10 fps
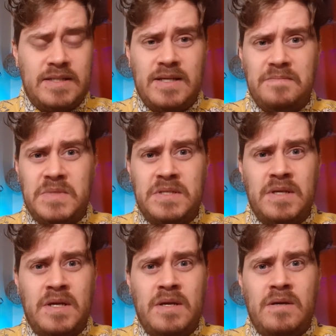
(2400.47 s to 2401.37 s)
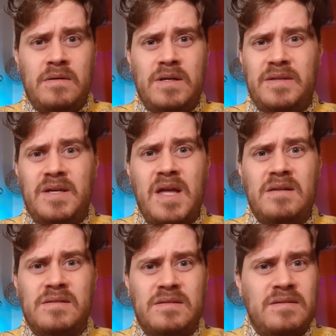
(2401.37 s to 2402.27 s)
tips, or anything
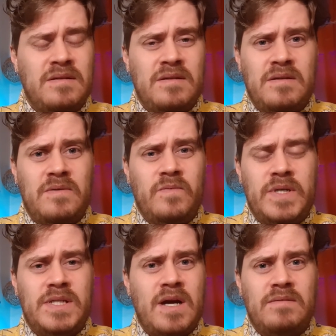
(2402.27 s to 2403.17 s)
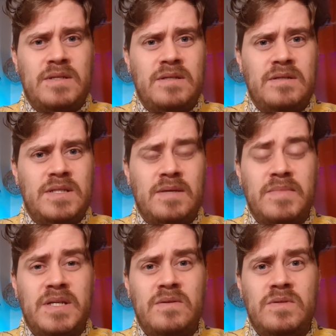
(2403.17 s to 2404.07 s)
else, reach out to
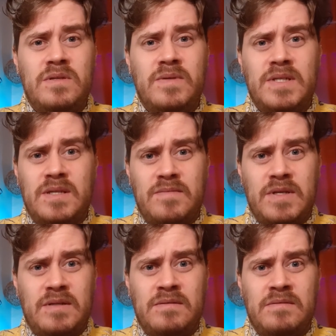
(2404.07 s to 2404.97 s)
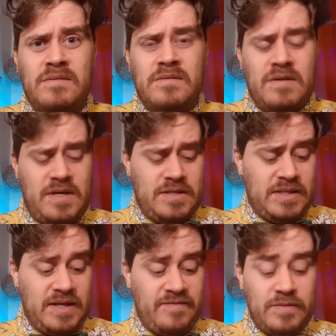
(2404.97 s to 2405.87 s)
somebody who's doing something. It
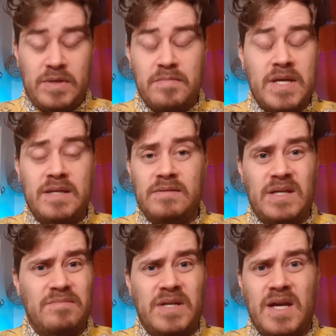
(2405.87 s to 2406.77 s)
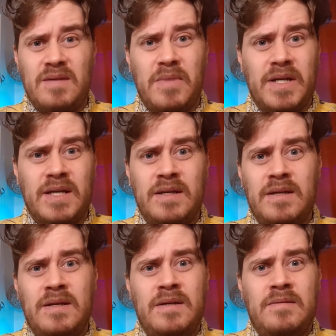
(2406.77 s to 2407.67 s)
doesn't have to be me, it can be anybody.
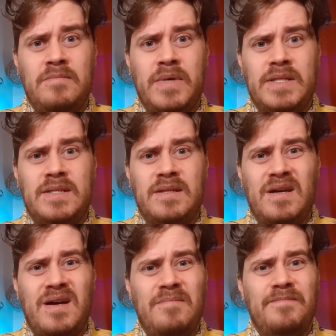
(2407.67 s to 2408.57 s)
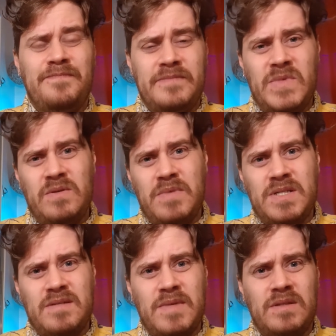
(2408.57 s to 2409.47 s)
But do your
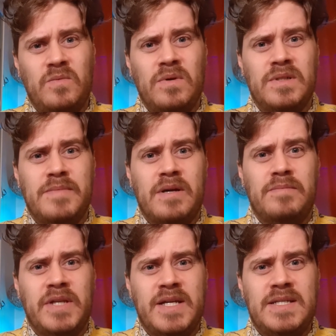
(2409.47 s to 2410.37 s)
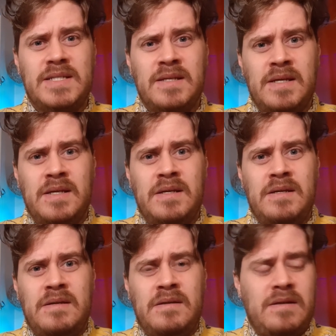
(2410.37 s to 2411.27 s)
best to make the world a better place,
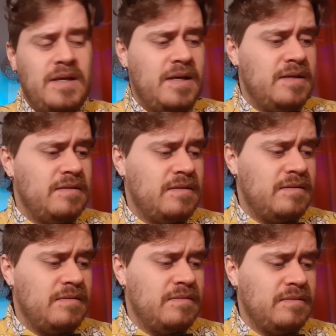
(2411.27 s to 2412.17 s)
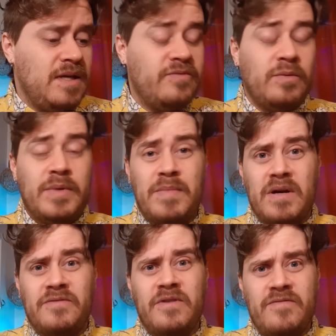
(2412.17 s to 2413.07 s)
and life will be
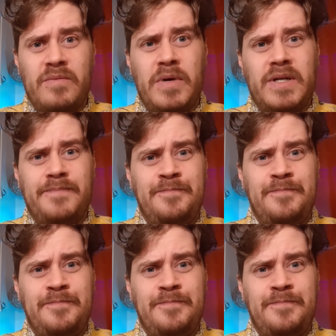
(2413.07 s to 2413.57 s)
better for everybody.